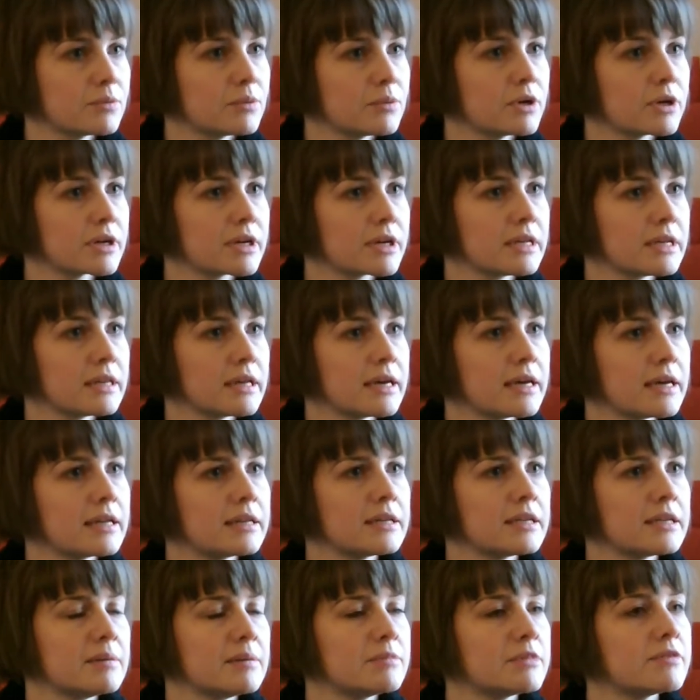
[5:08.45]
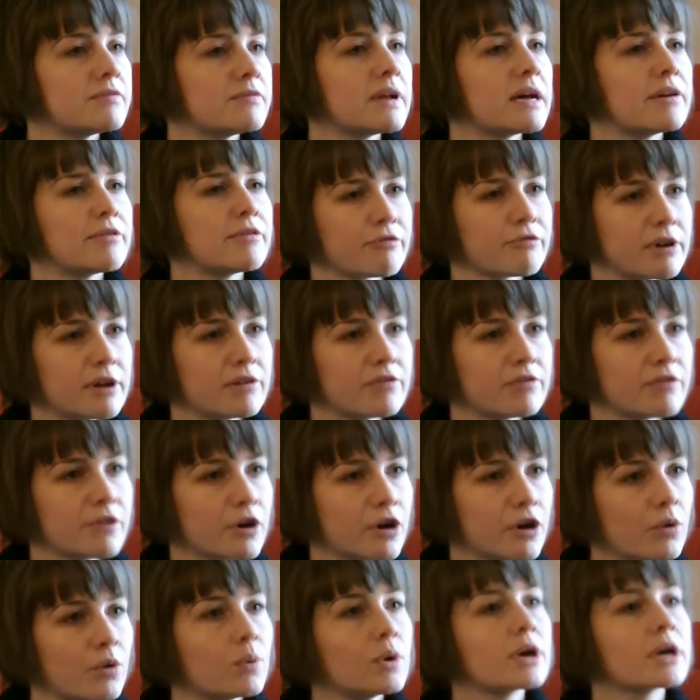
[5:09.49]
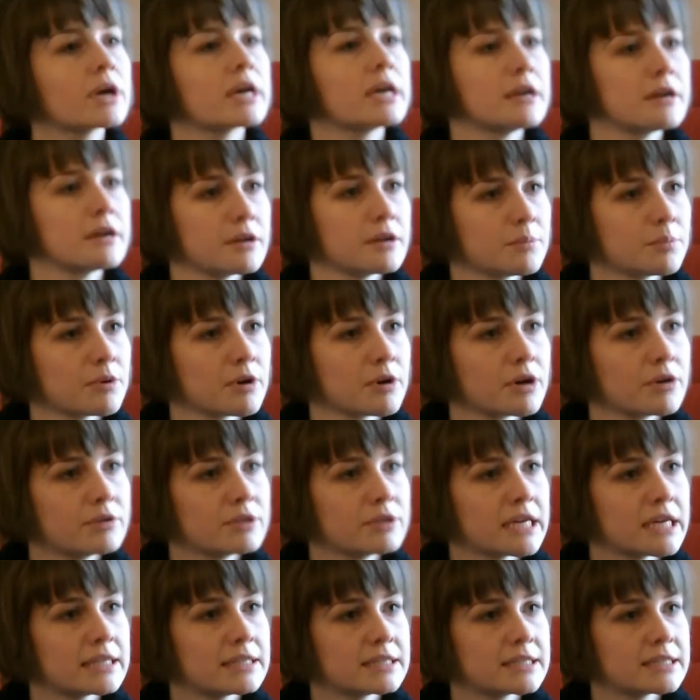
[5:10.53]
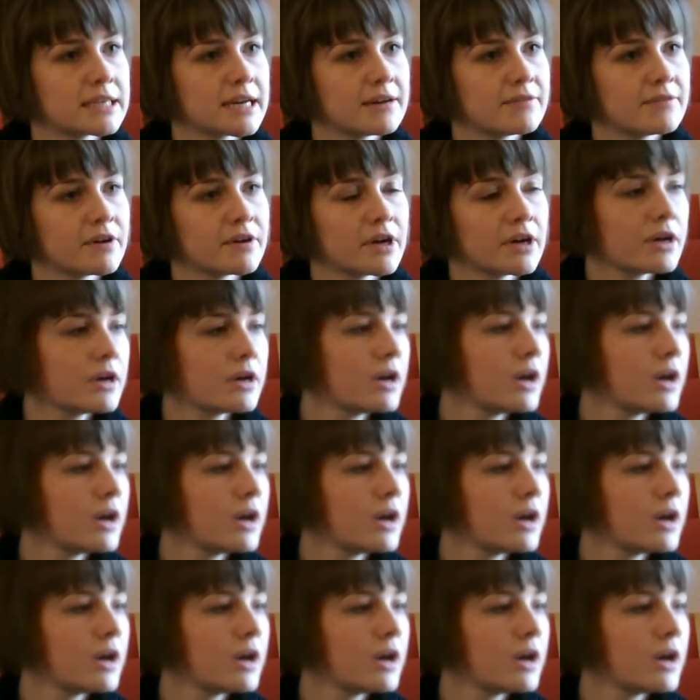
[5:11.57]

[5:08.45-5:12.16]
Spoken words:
to work in like teams of like 3 or 4 working on a project together.